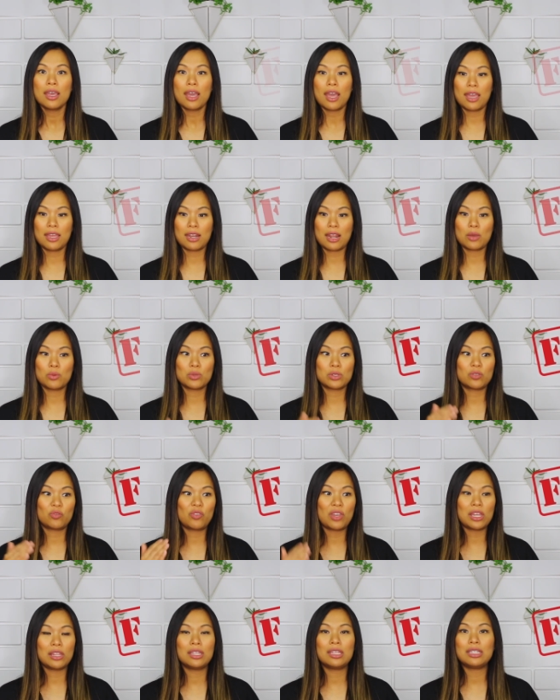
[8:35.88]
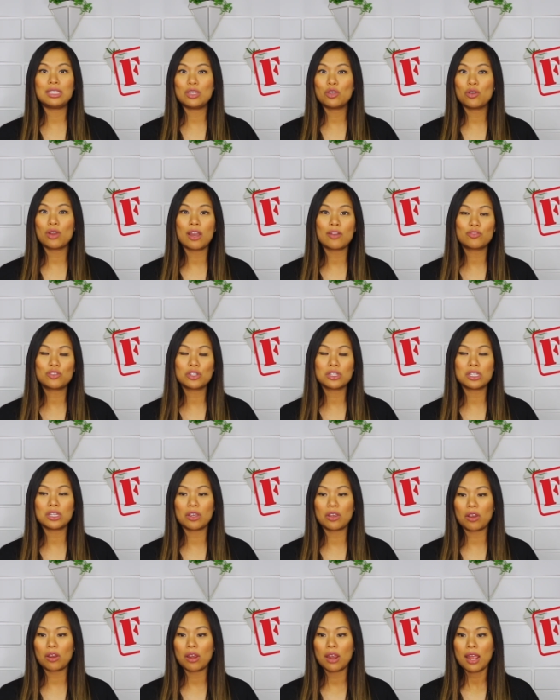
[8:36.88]
and I was failing year after
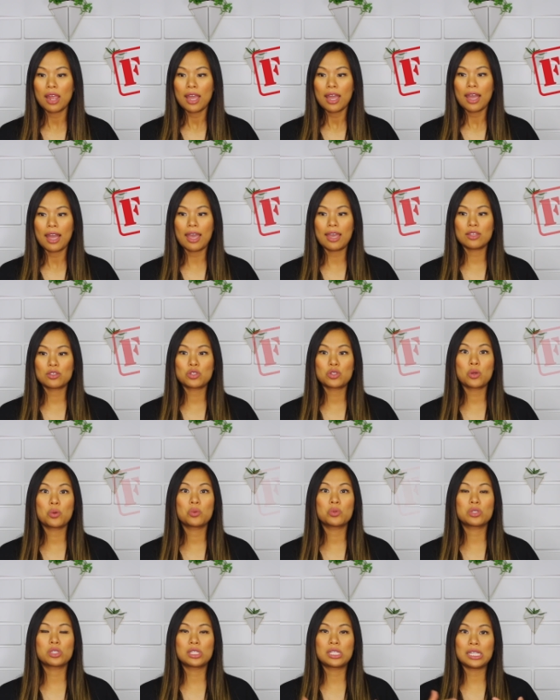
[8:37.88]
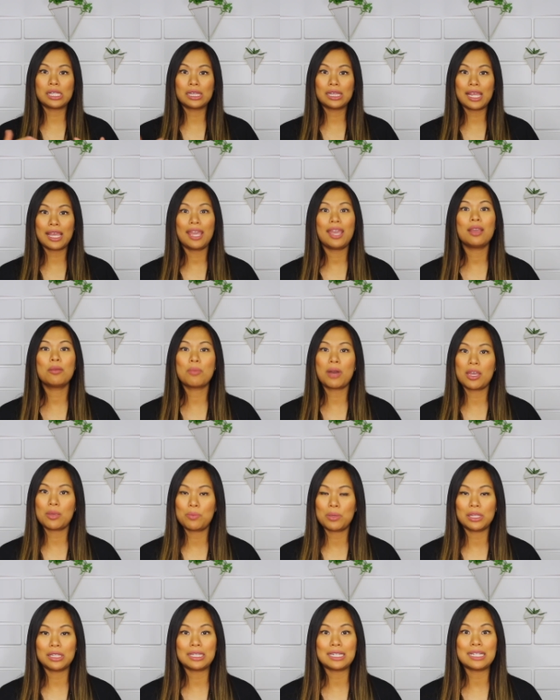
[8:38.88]
year. And so it was delaying my
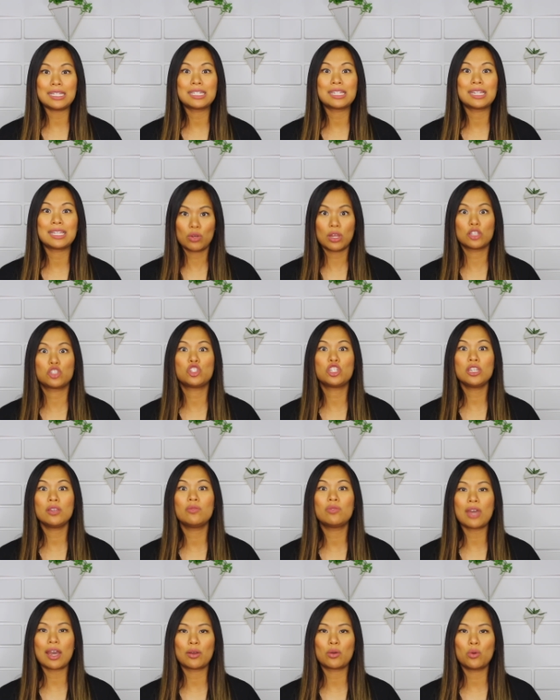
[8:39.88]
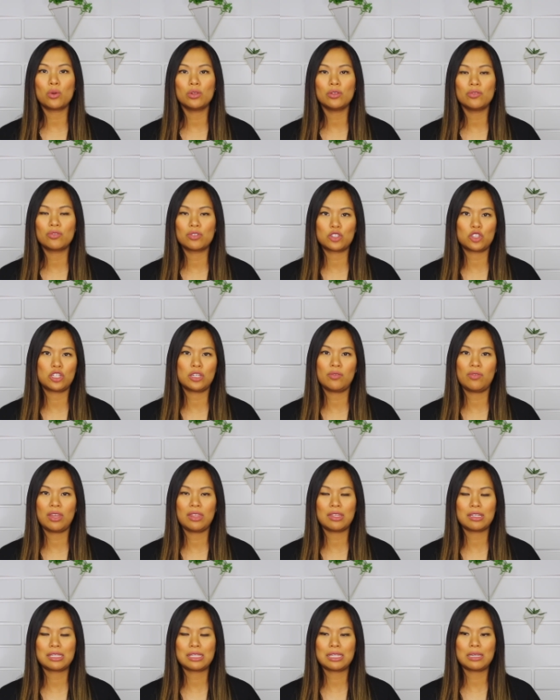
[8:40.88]
ability to achieve that goal of
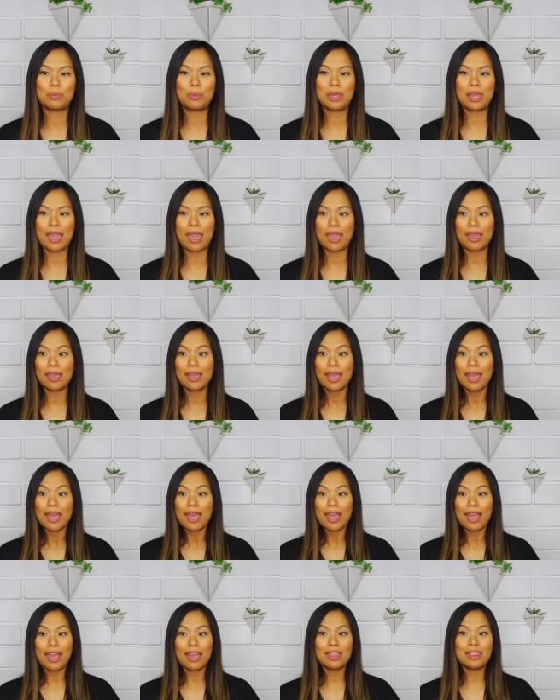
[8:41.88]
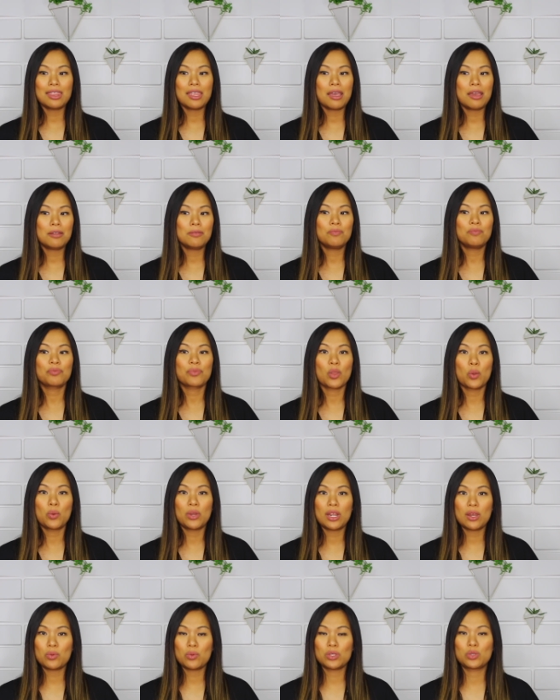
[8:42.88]
achieving the C P A. And then
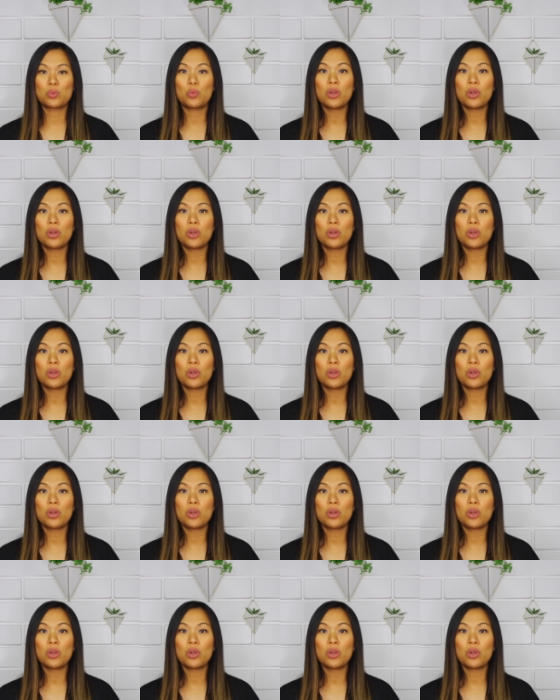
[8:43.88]
when I was